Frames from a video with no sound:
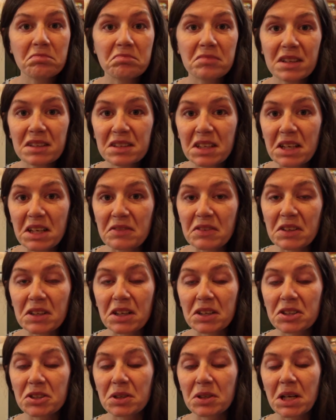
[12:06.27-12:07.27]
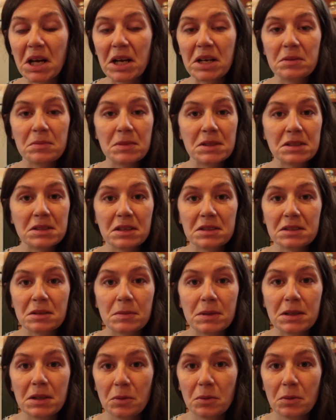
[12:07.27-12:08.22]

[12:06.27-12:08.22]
That's kind of a luxury item. It's not something